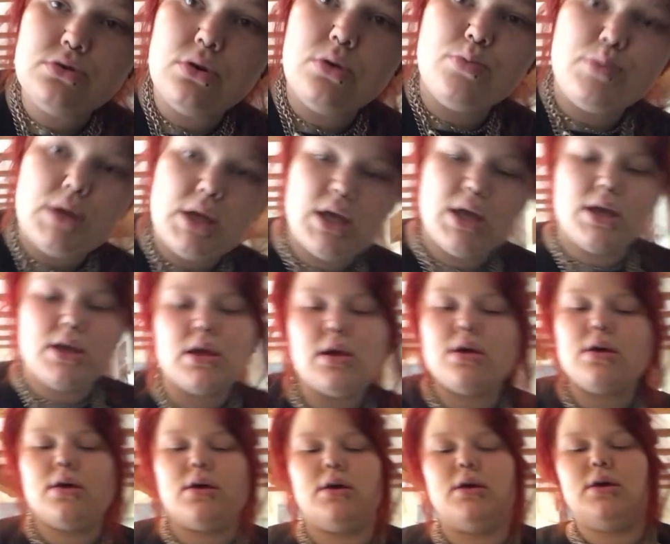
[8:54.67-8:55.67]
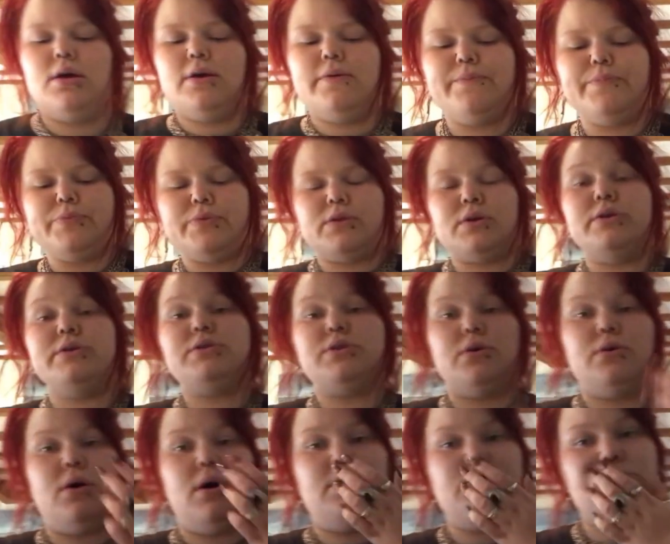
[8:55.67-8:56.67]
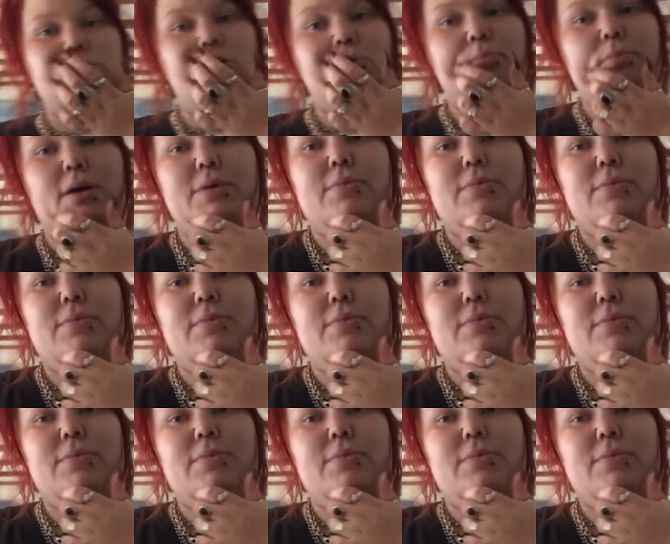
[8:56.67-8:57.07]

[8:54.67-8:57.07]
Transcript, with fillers: shopping. So I was on